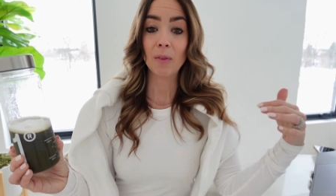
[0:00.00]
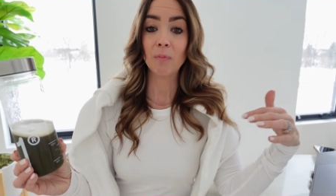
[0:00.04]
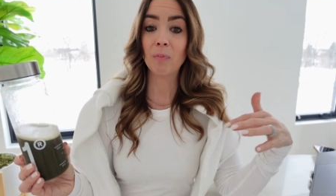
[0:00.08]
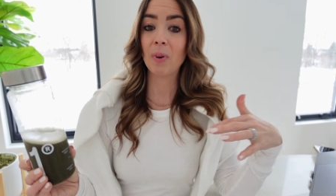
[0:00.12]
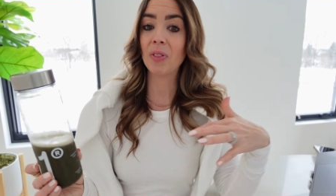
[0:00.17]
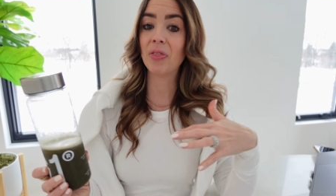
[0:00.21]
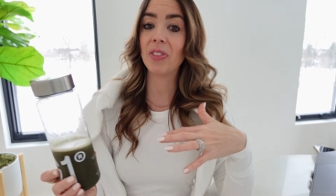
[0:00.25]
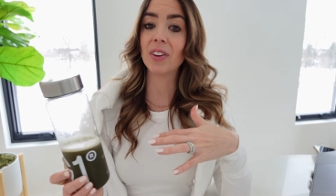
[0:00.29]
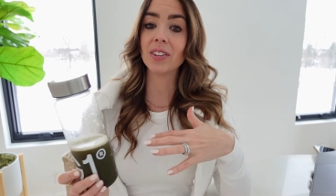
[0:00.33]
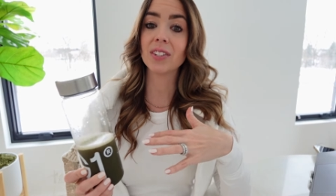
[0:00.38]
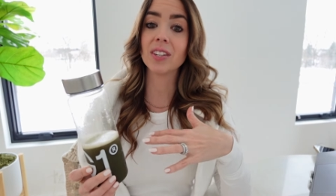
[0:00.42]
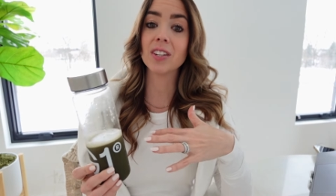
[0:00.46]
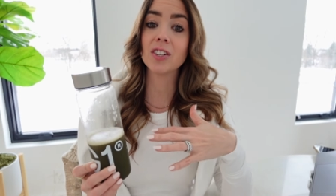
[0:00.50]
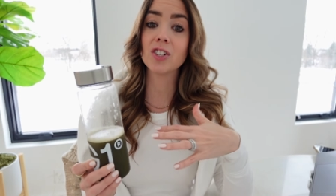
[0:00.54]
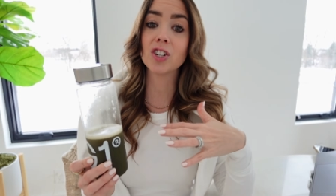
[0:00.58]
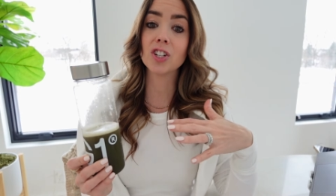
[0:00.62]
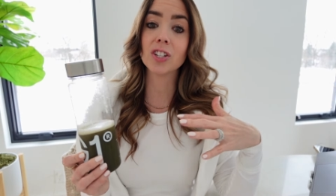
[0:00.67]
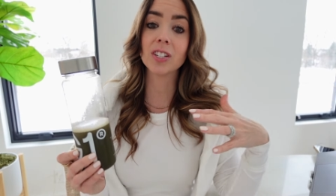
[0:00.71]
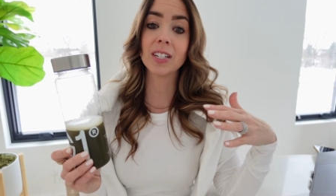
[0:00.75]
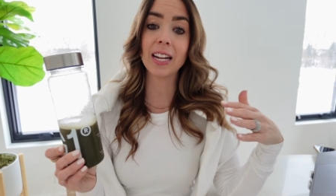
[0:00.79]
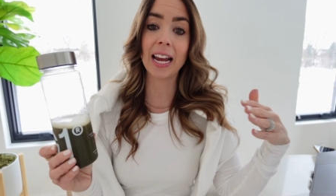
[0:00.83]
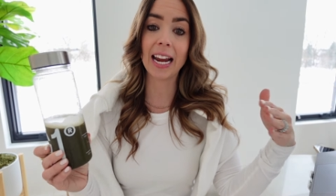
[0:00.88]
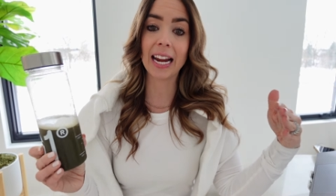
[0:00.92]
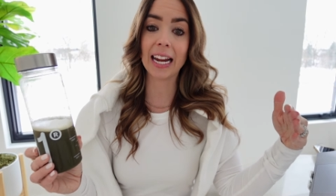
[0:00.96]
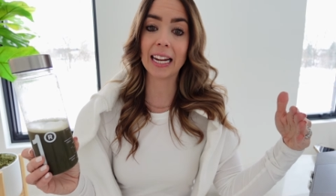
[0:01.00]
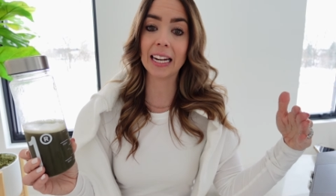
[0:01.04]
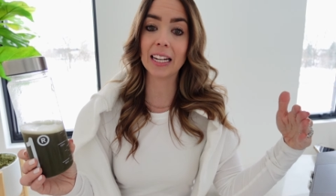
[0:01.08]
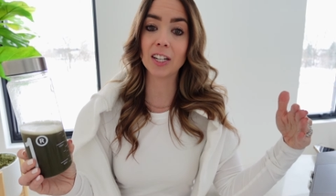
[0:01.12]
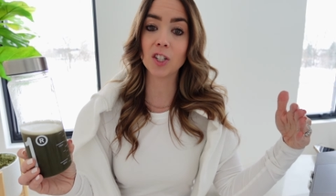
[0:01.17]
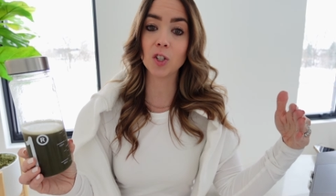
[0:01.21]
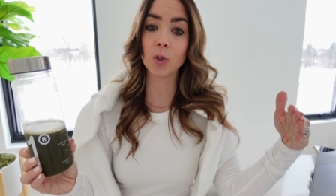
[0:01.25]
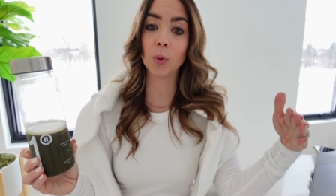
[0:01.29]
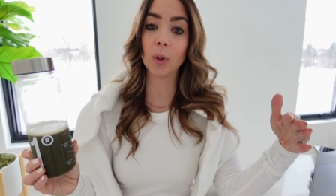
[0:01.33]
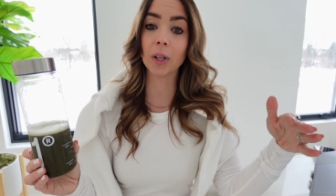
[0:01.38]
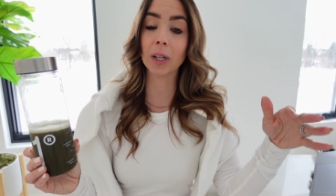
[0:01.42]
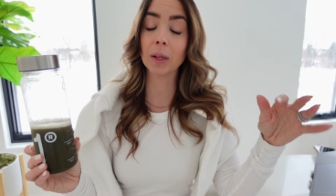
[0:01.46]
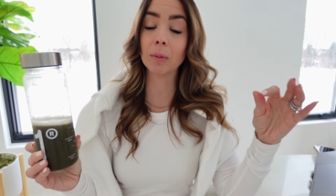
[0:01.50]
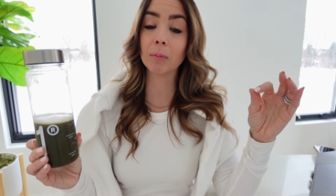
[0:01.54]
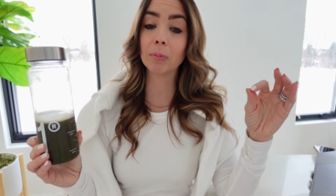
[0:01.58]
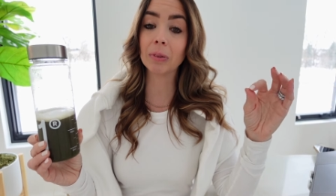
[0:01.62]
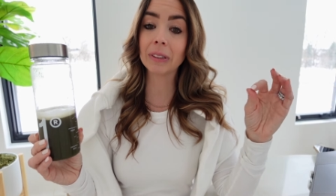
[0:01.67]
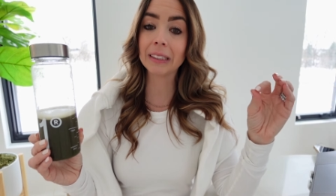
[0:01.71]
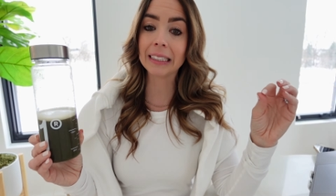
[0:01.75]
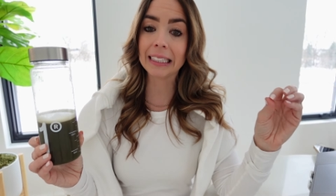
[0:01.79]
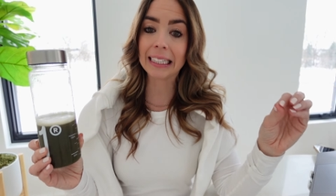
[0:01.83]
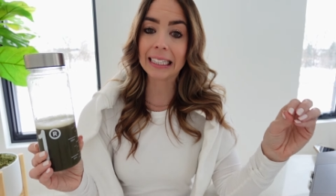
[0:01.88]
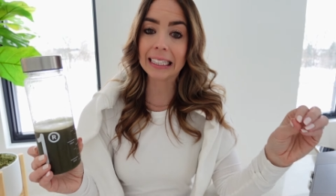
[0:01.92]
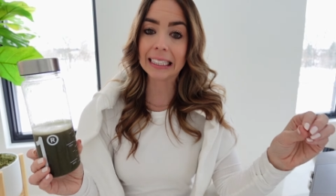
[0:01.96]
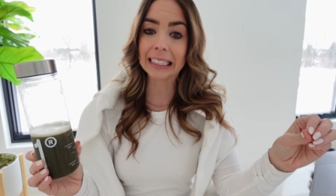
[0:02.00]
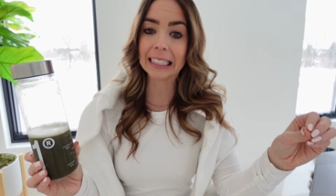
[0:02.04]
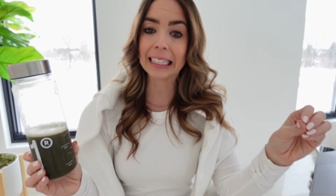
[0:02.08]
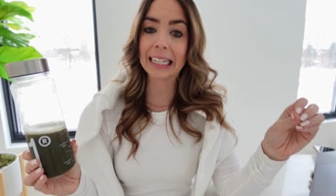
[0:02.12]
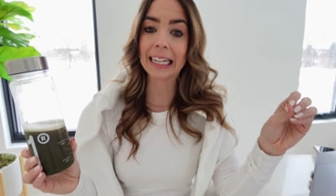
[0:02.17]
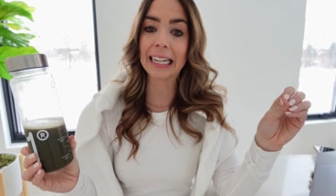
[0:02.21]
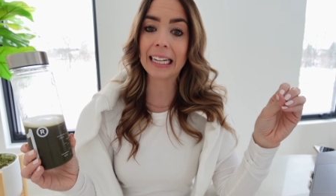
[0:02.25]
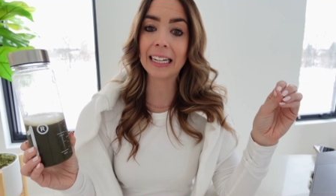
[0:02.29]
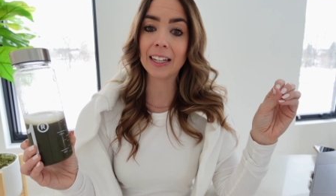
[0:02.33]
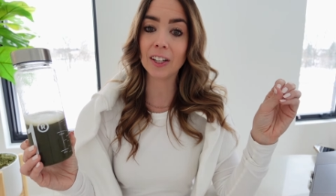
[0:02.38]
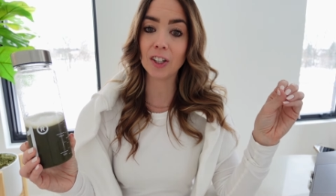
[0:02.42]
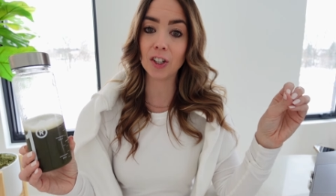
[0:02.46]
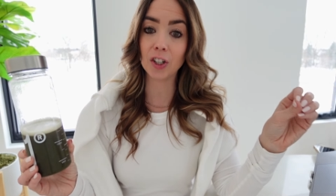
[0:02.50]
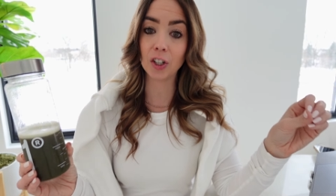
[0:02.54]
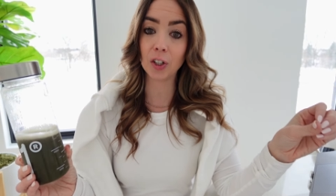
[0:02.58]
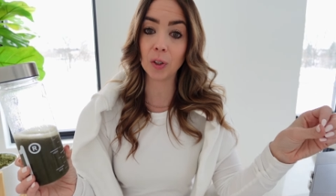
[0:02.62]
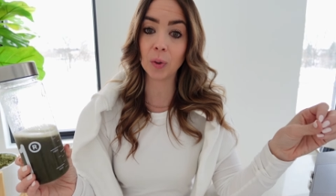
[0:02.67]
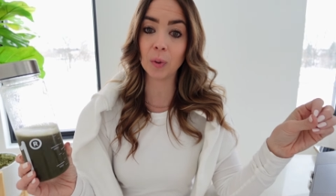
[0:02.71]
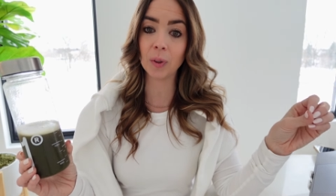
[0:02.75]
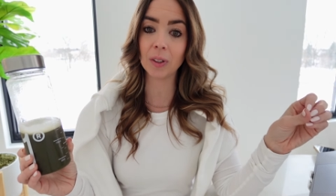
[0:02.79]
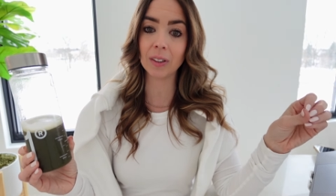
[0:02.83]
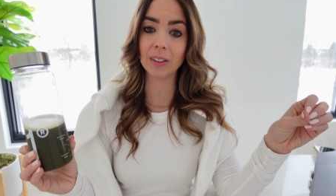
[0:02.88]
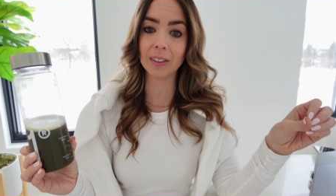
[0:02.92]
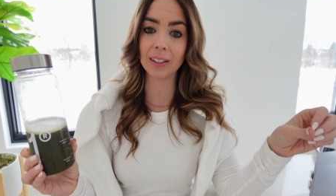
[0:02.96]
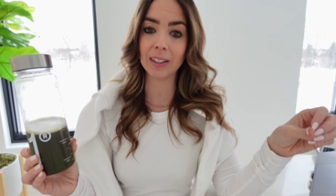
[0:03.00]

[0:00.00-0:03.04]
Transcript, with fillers: but this has just taken it to a completely new